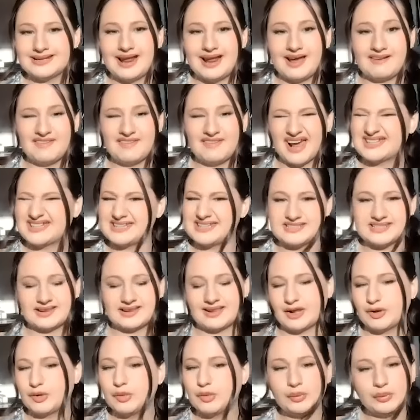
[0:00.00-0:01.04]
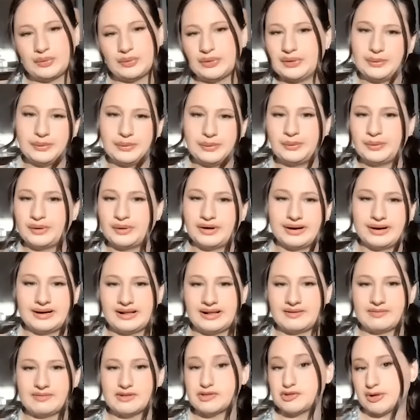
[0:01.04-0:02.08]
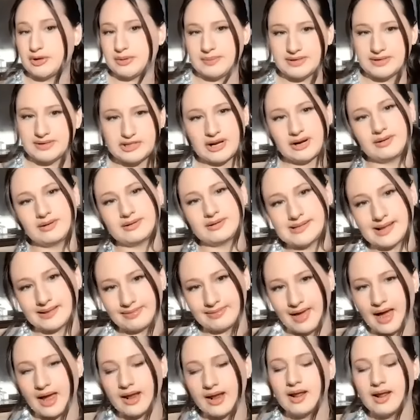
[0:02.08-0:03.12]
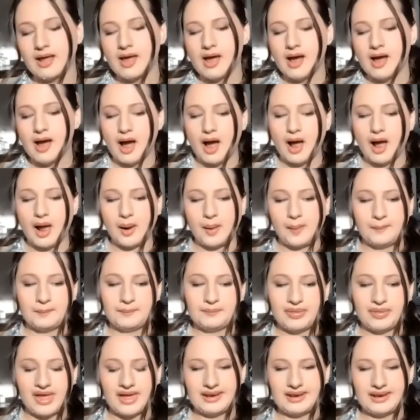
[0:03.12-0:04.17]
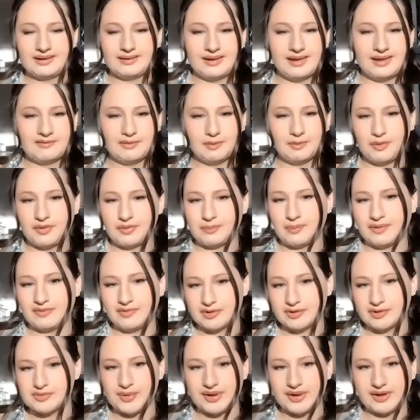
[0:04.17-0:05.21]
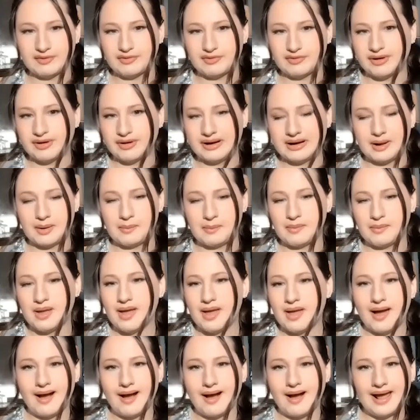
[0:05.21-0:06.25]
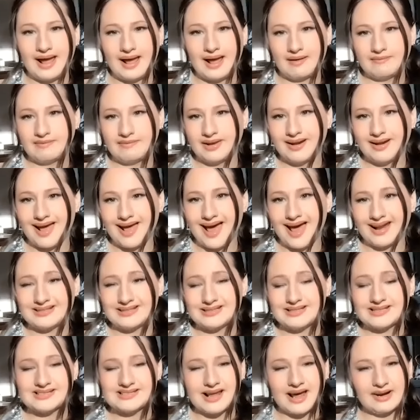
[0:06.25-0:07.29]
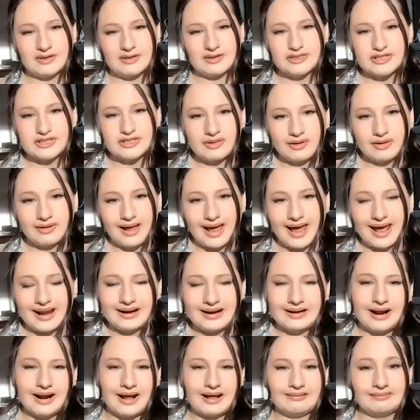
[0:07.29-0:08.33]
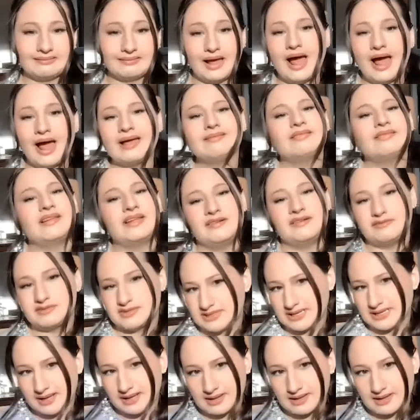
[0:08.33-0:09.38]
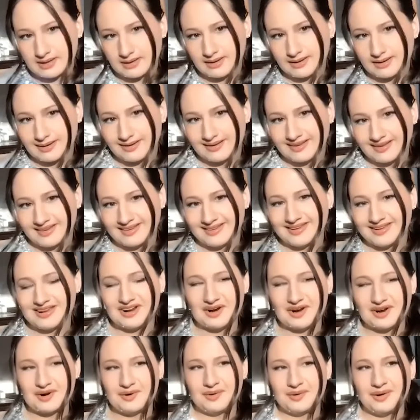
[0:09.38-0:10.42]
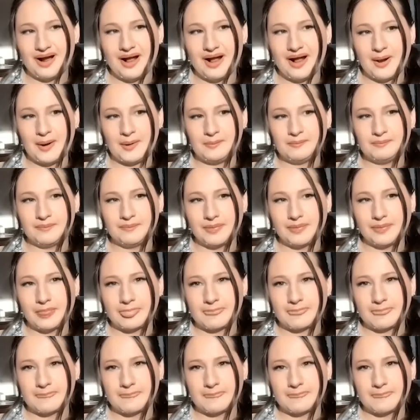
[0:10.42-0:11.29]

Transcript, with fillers: didn't have access to like Hulu or any of the streaming channels like that. Um, and even with my first week of freedom, I haven't had a desire to look at it. I I have lived it, you know. Um,